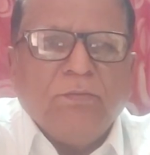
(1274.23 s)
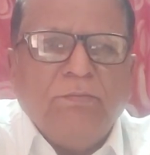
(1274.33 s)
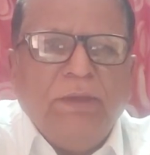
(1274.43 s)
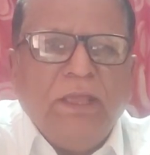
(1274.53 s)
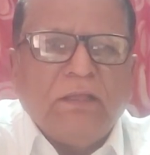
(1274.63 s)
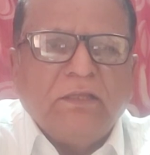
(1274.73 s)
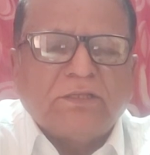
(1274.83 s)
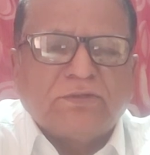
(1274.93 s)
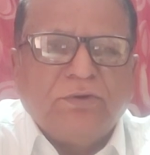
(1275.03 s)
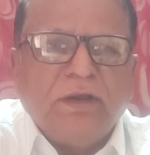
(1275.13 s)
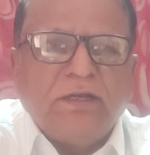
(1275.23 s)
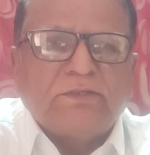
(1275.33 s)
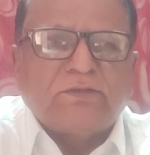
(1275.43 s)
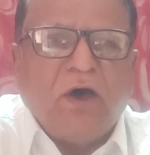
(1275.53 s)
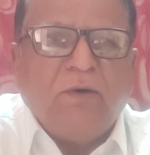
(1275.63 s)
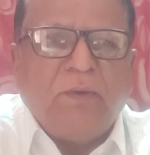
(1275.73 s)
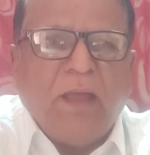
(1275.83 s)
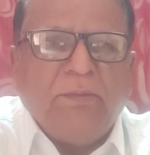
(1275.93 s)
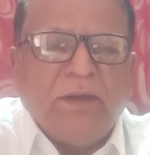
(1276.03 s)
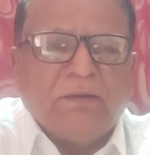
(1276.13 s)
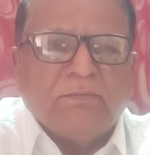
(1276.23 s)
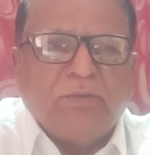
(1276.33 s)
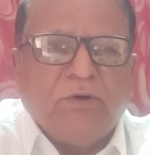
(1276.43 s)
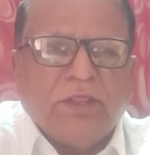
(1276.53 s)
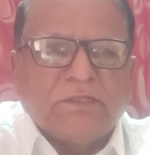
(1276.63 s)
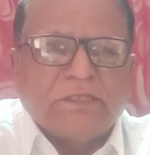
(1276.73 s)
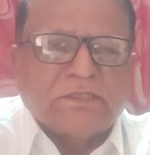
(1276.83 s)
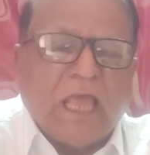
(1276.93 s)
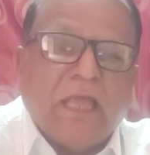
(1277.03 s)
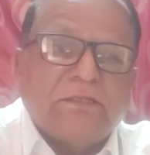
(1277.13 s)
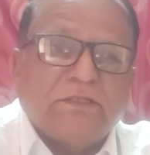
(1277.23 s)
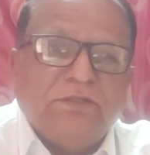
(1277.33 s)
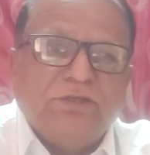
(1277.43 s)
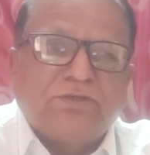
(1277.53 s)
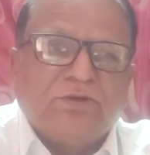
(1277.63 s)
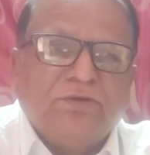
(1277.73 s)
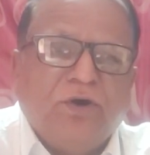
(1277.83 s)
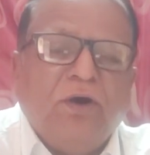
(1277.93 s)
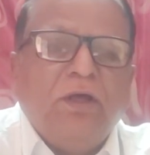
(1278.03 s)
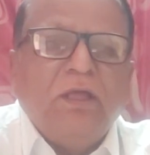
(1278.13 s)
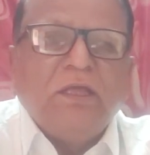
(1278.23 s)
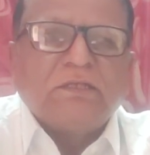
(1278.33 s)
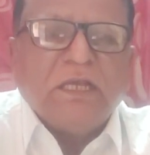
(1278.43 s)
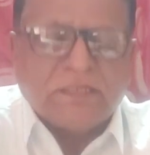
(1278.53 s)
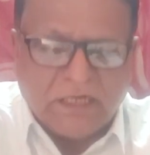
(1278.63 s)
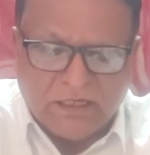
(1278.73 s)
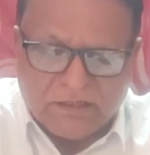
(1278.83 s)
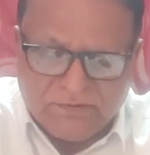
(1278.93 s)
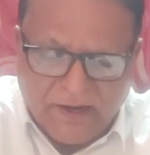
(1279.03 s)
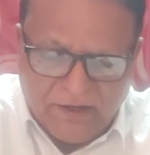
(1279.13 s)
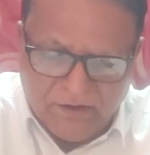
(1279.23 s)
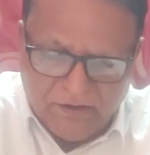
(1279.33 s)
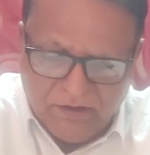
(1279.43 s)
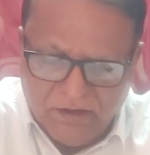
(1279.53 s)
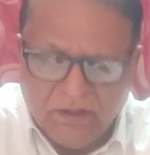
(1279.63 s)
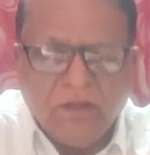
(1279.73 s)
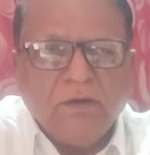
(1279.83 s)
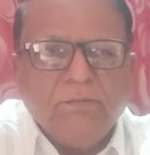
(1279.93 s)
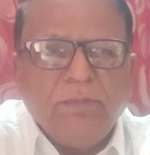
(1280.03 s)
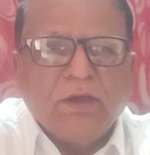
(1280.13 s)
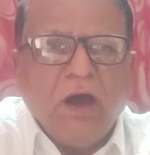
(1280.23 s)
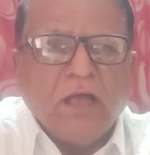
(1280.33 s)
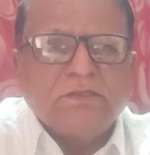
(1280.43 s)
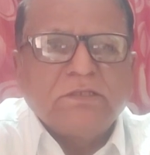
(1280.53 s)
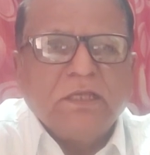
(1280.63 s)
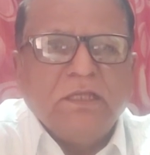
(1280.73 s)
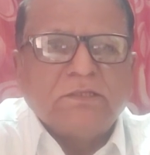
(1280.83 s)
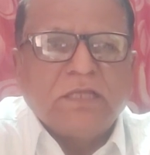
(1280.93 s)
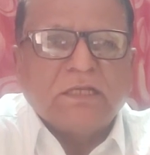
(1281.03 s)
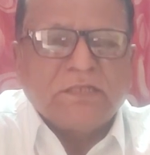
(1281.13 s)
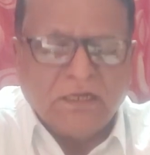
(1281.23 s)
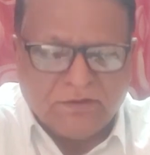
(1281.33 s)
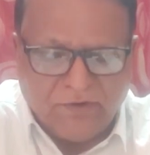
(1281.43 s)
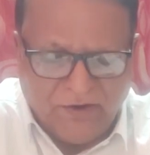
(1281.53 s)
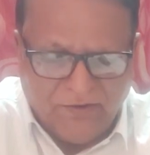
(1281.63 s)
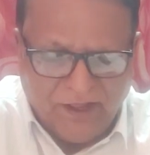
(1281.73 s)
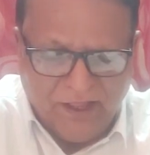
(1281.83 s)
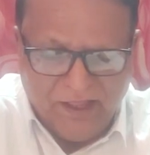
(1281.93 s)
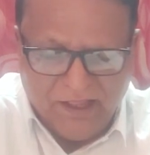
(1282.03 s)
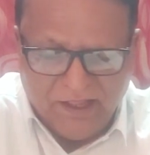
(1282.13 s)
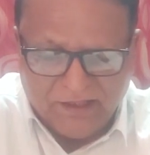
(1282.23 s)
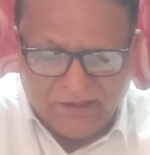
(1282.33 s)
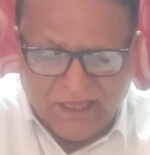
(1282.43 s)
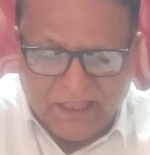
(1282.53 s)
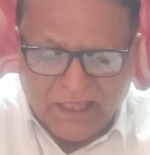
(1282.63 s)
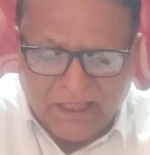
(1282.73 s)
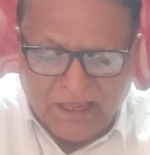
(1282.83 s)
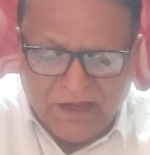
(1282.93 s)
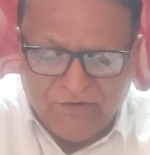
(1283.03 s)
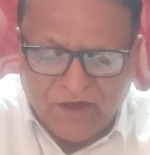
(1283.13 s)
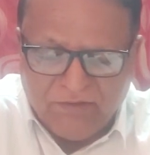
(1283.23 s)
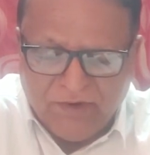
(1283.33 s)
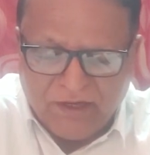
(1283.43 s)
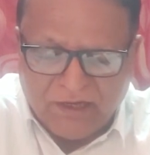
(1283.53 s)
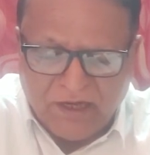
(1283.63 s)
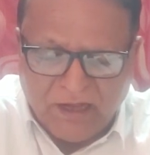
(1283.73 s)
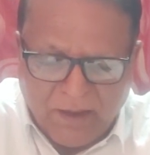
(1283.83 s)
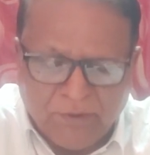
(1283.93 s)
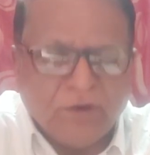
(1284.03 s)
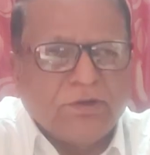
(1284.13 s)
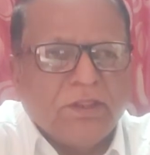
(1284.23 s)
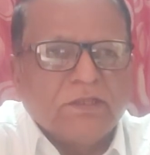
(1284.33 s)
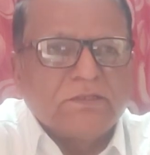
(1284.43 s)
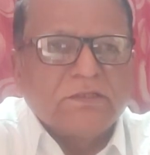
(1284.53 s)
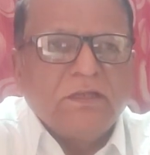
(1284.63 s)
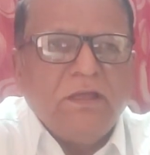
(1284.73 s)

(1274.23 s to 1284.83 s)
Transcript: being the students of forensic science, you should know section 12, because in section 12 there are environmental laboratories.